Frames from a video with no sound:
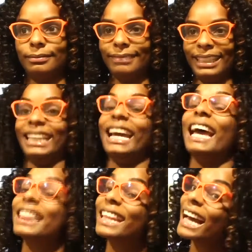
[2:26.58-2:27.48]

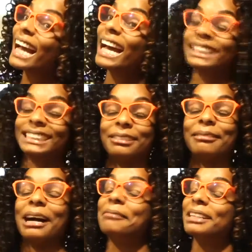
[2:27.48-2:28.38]
And then I asked them
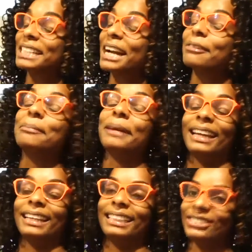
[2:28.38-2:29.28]
how much I would
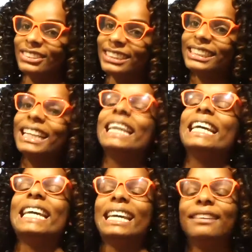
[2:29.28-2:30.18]
pay in interest
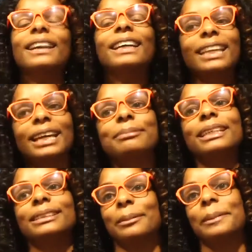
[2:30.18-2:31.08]
if I kept
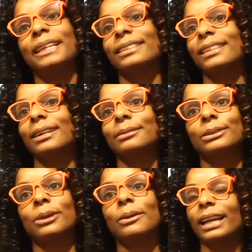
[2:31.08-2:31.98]
at the pace that I was
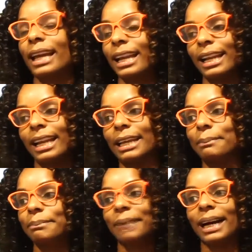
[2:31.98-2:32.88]
going, and
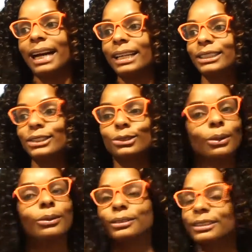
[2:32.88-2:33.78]
my
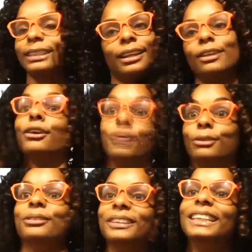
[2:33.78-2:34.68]
soul said no.
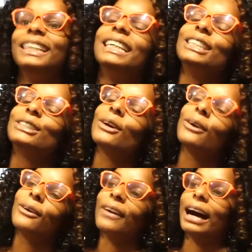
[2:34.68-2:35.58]

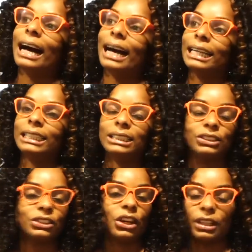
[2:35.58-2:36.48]
So I
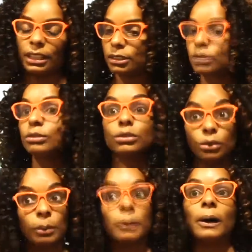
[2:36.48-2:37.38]
started to
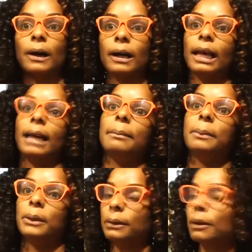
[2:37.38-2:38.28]
snowball and
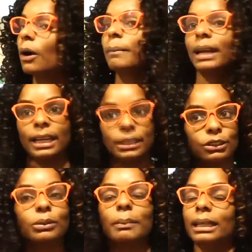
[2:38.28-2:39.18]
put all my
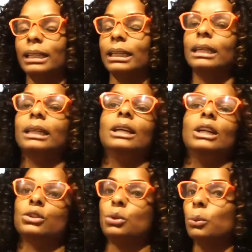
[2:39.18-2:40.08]
extra money
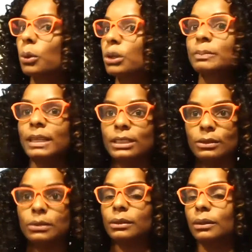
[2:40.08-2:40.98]
towards my
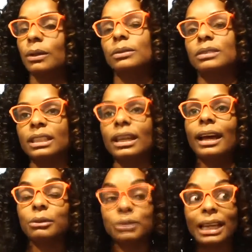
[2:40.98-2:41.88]
student loans, and
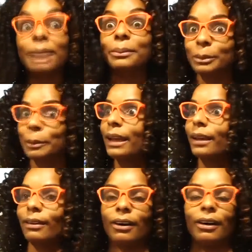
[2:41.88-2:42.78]
I was able to pay
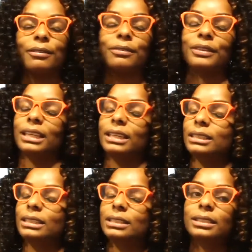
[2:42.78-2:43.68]
it off
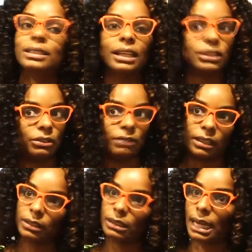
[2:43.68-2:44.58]
in such a
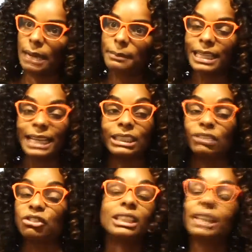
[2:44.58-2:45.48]
record time because I
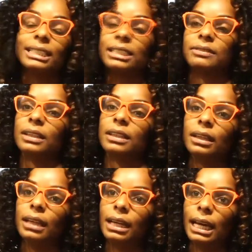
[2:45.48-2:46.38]
didn't realize even
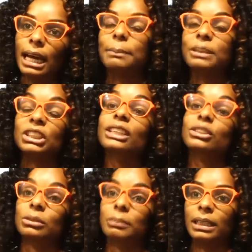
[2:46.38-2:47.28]
how much
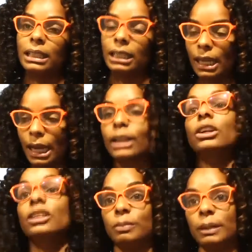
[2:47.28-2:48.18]
extra money I
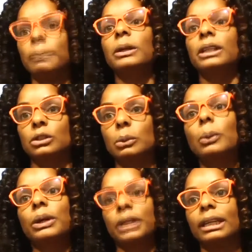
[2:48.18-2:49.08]
could have been putting
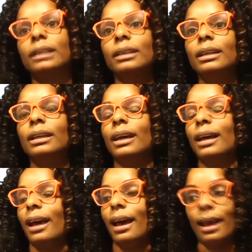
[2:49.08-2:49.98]
toward it.
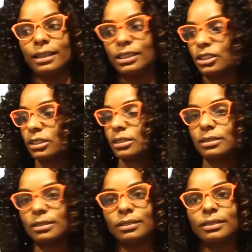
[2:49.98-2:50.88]
And it
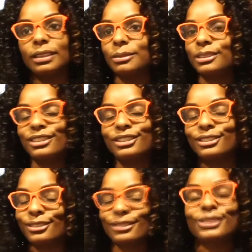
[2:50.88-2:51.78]

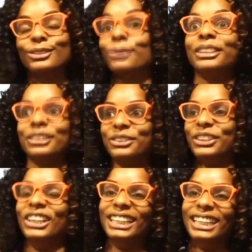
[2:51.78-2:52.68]
was so
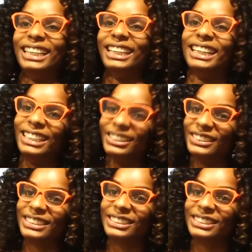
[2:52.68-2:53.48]
wonderful. It was great.